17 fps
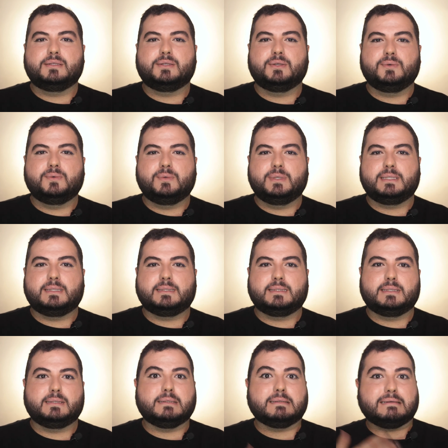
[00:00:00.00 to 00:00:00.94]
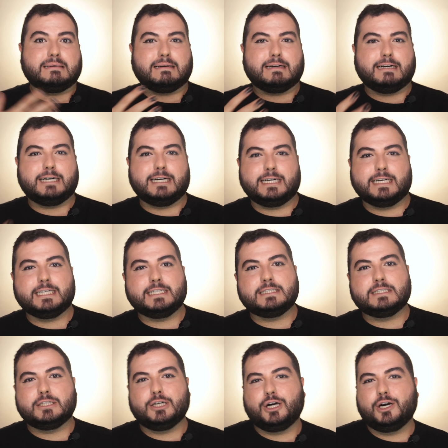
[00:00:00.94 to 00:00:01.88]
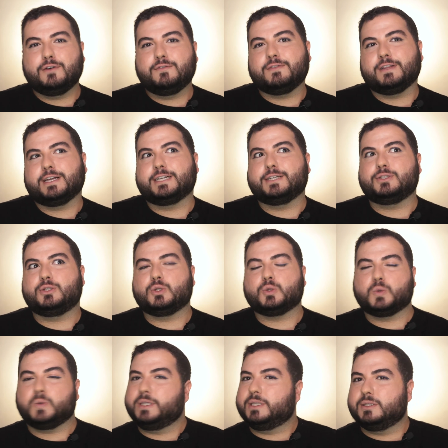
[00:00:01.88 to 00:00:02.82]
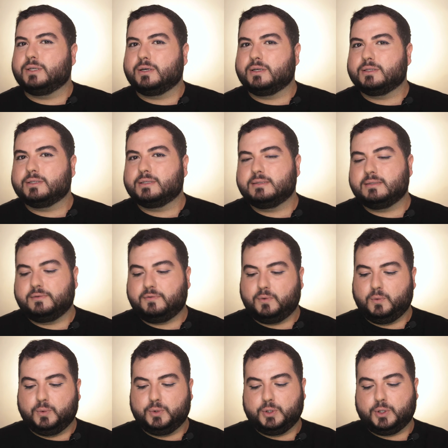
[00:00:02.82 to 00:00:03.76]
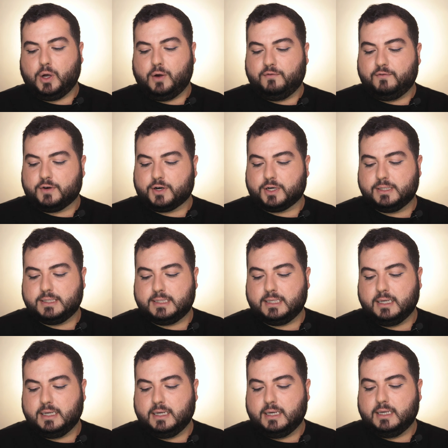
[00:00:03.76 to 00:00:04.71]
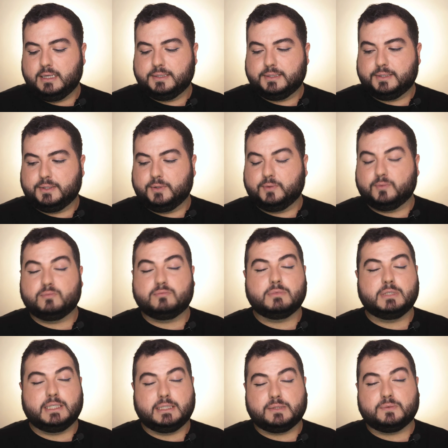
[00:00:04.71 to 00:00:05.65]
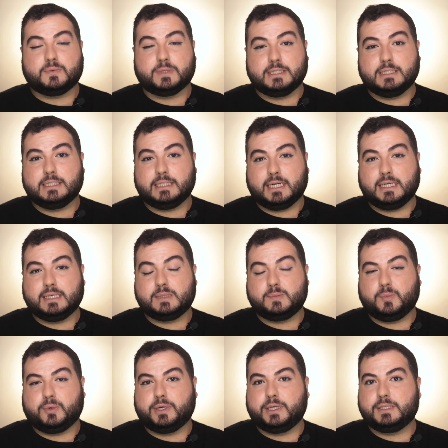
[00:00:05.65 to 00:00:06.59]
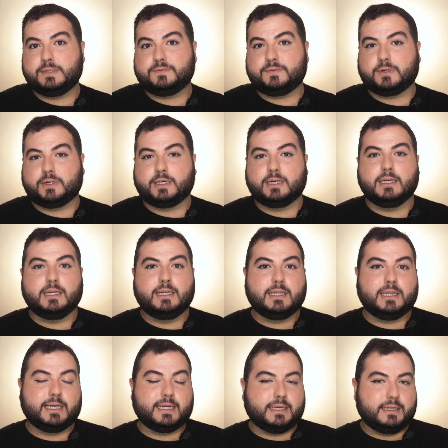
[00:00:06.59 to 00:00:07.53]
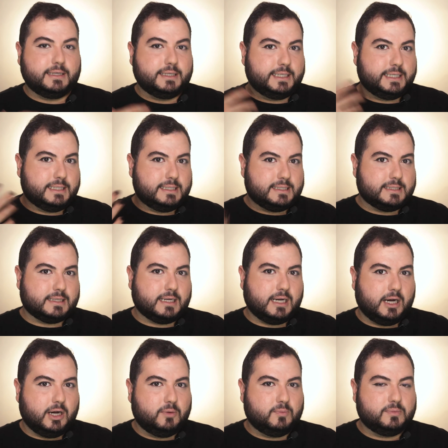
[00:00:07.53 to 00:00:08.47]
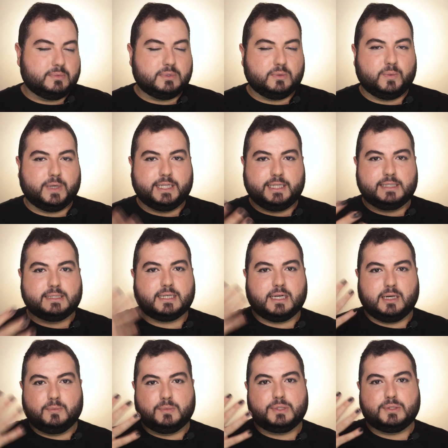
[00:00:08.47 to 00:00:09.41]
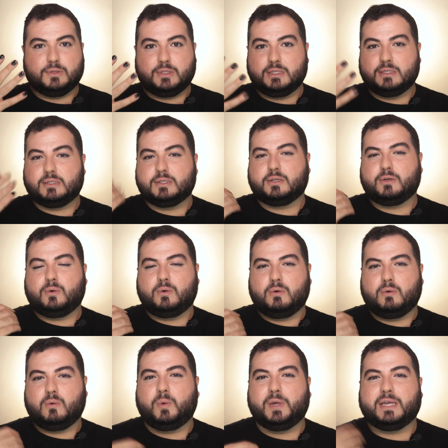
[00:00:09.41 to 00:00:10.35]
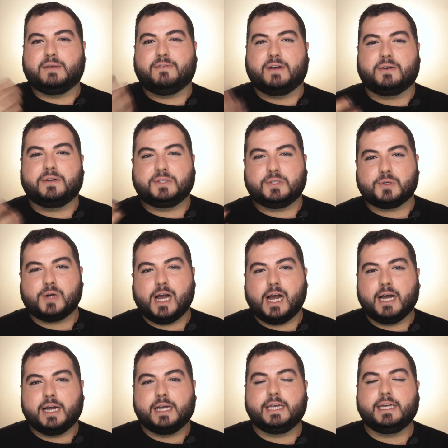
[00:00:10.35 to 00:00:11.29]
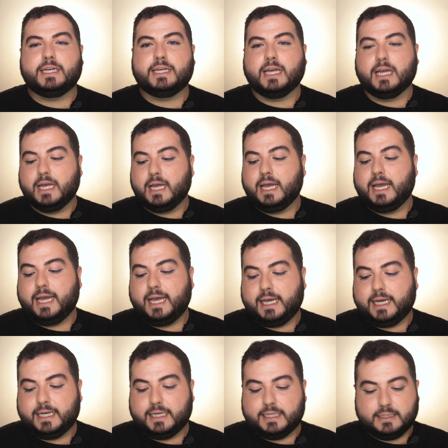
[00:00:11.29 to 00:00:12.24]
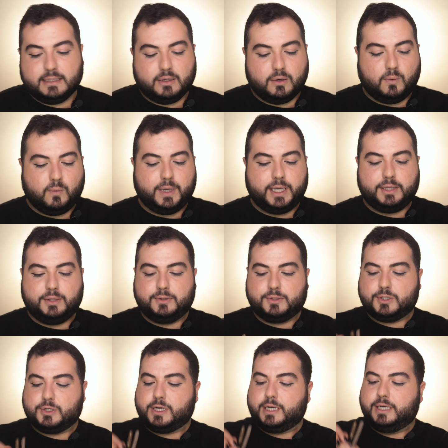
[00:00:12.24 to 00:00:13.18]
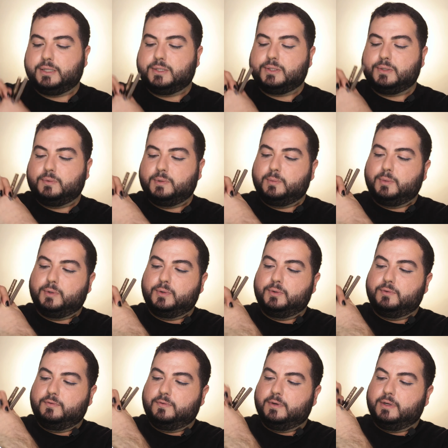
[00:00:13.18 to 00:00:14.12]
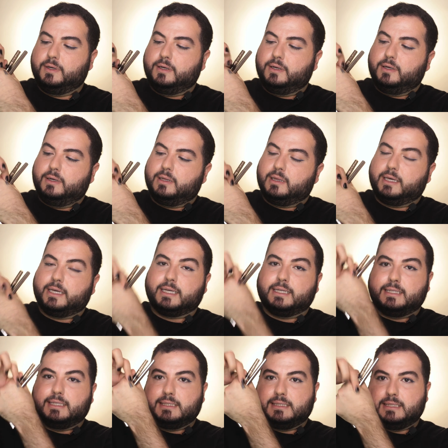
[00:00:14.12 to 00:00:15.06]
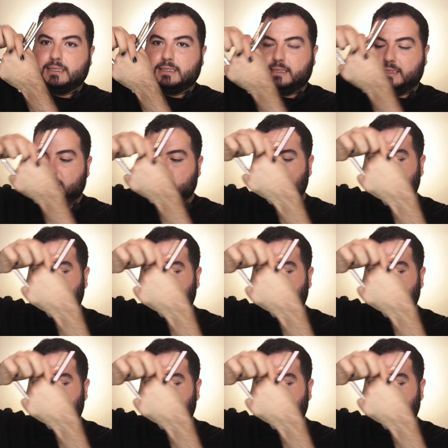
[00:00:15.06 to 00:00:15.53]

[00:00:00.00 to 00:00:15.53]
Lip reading: So it's kind of like a $3 if you would convert. So it's really nice point for like, when it comes to this quick, very drying. And when you're trying to remove, like this is a